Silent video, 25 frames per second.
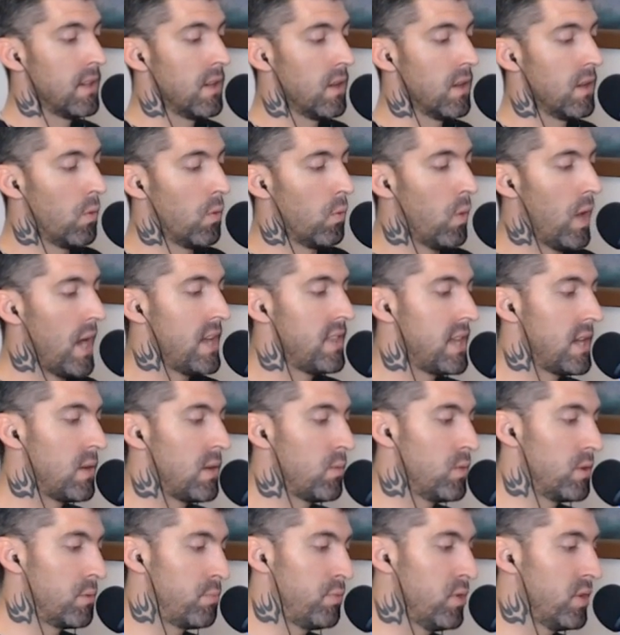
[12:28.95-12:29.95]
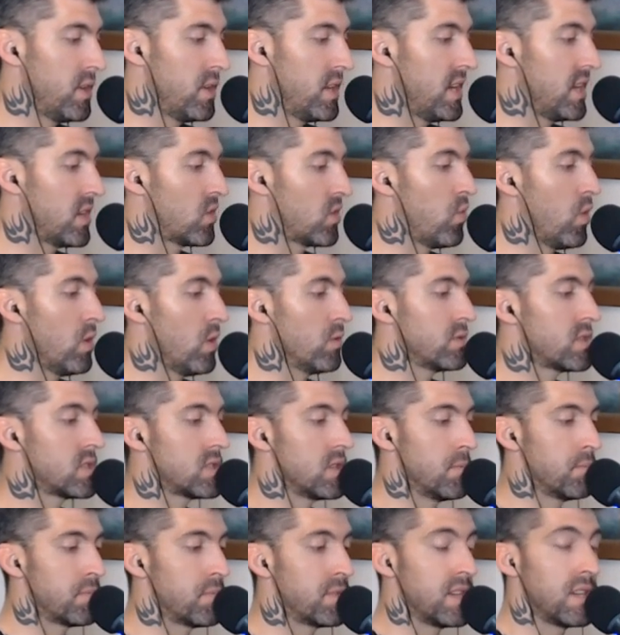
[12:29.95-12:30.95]
Why they would put in quotes
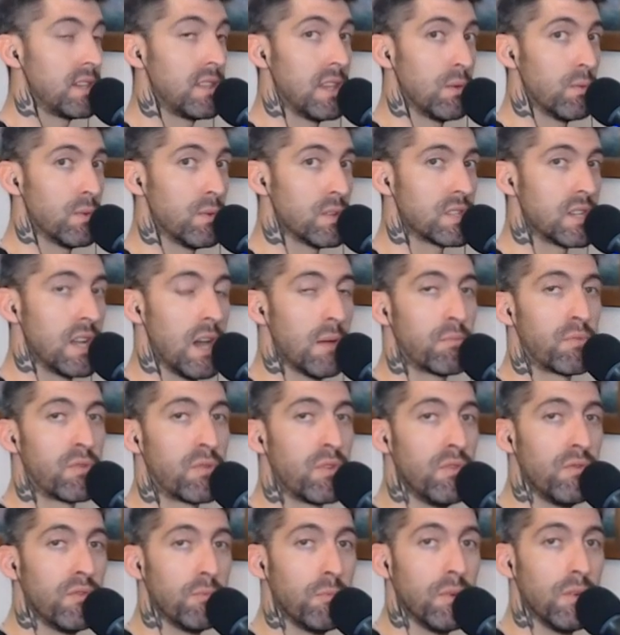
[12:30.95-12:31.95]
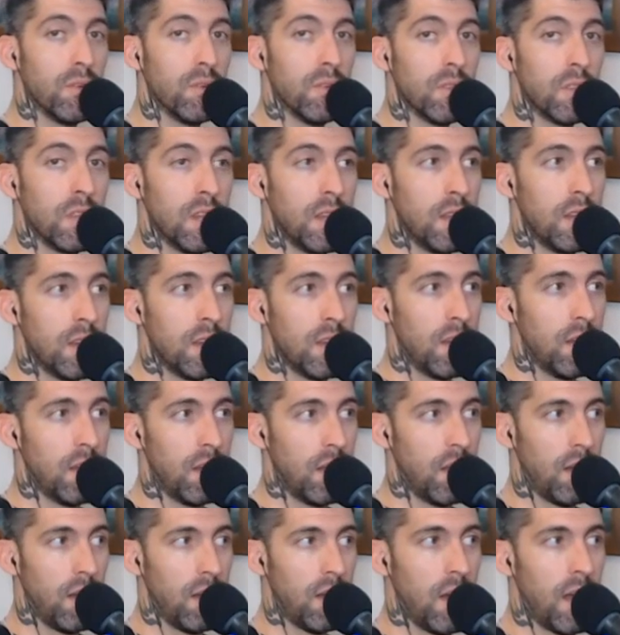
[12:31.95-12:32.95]
something that was not provable,
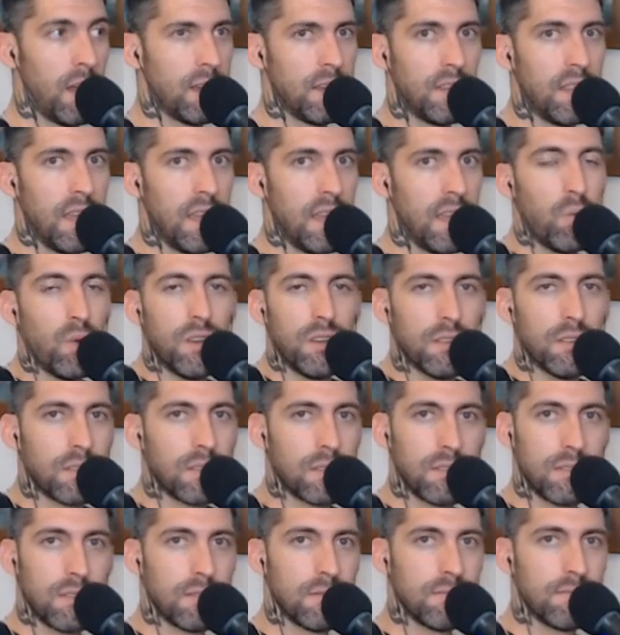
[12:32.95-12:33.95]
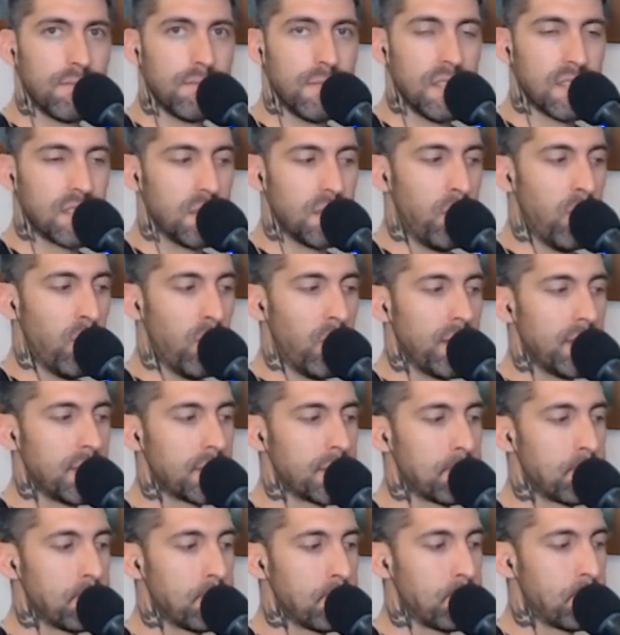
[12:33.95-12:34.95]
they wouldn't, is the
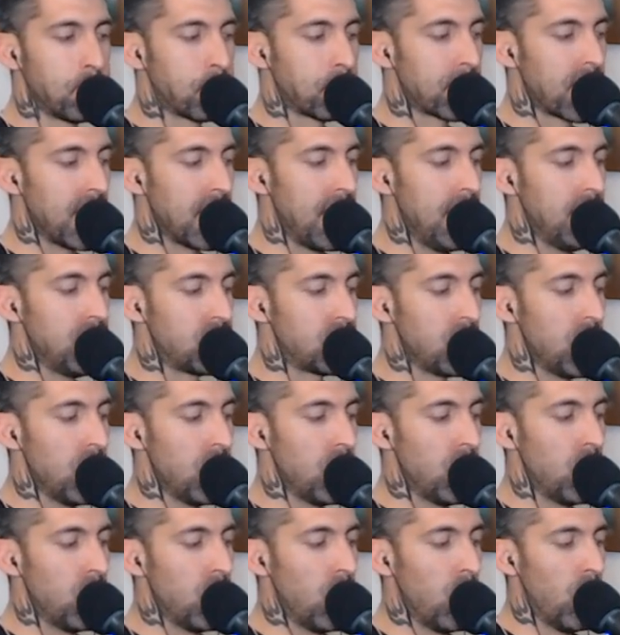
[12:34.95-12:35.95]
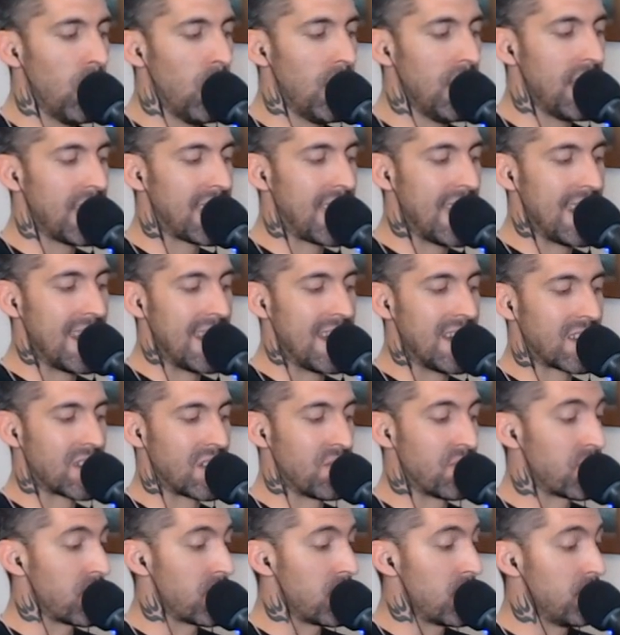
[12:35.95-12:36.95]
point. And so, while I cannot
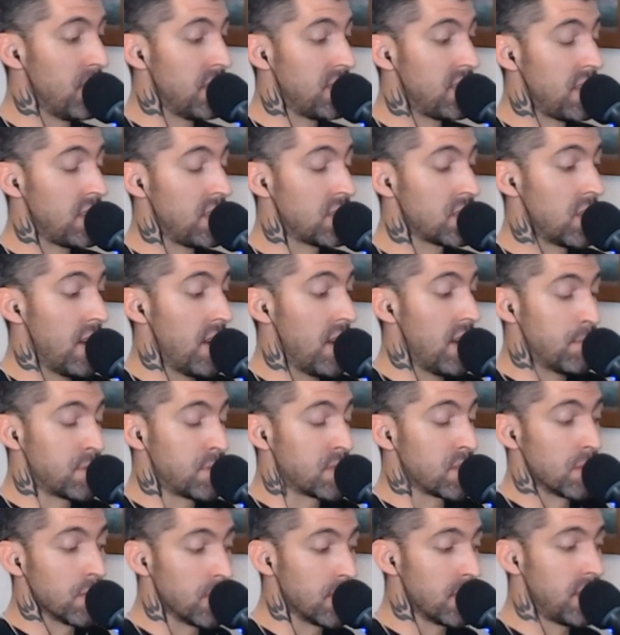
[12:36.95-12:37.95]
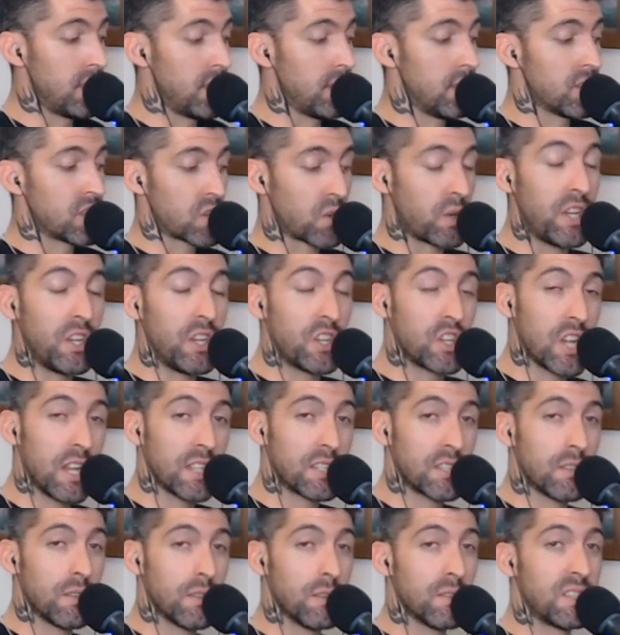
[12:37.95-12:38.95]
confirm that these are absolutely the
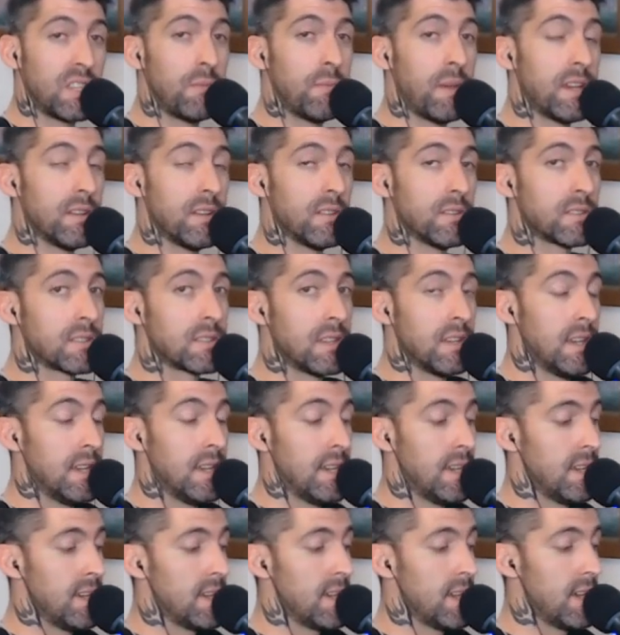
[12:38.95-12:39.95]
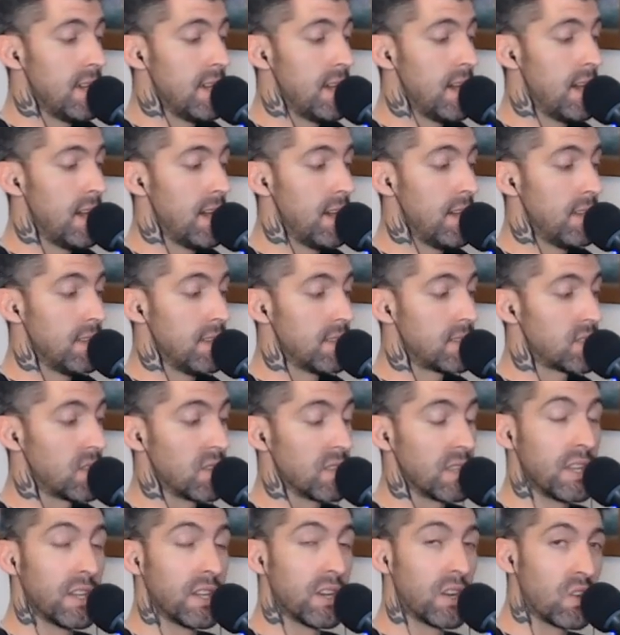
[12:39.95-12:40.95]
screenshots of those emails, uh, it's
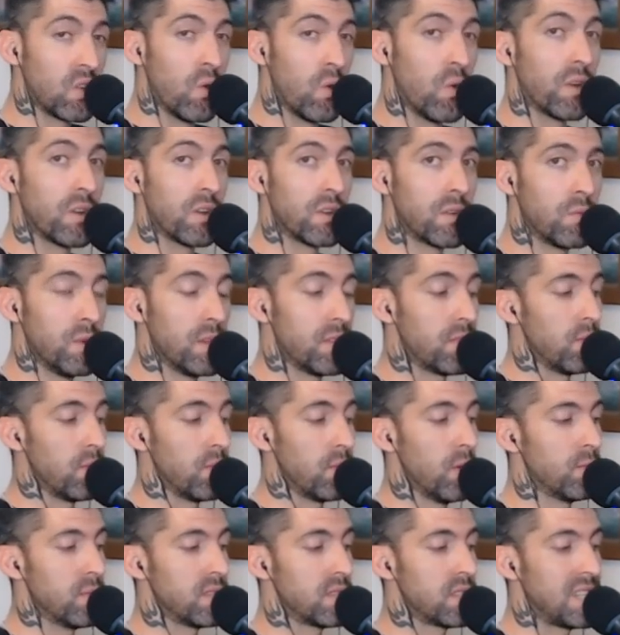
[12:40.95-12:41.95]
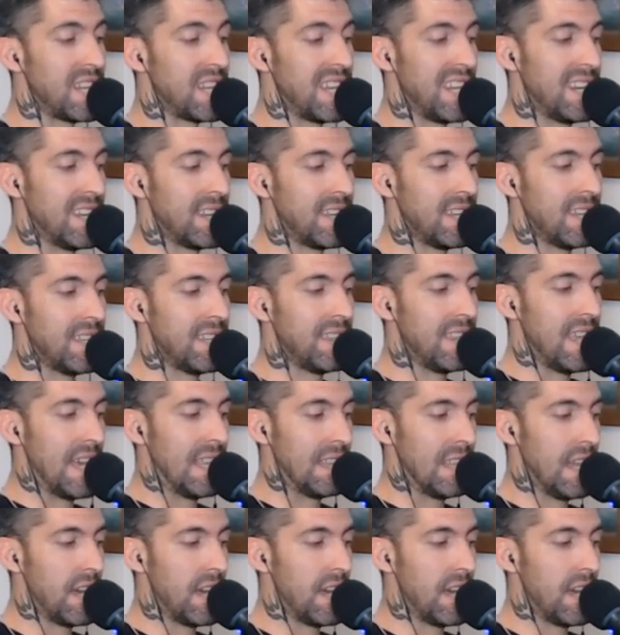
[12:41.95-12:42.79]
certainly in accord with what was stated in that